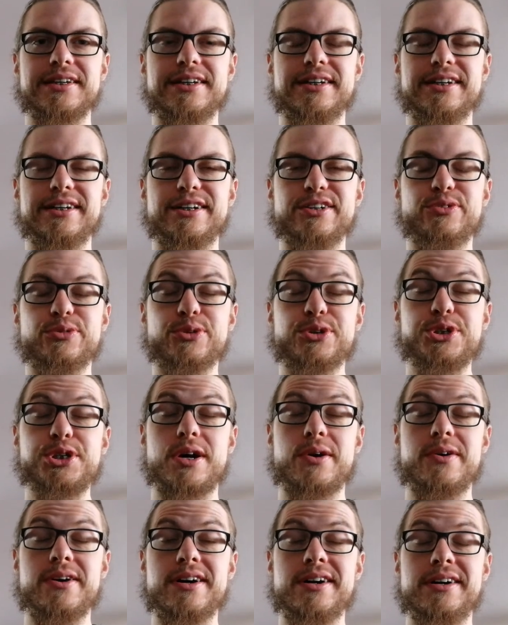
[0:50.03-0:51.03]
took a
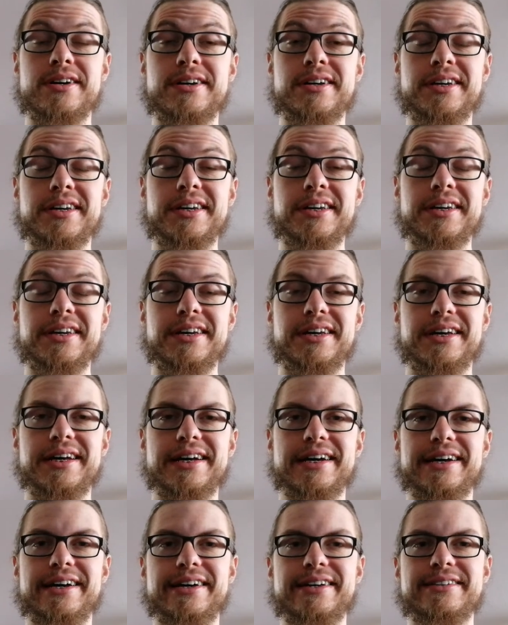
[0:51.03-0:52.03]
shower,
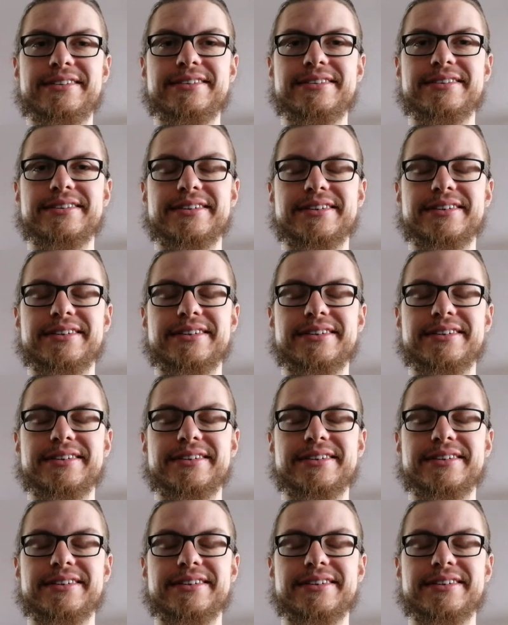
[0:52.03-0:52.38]
had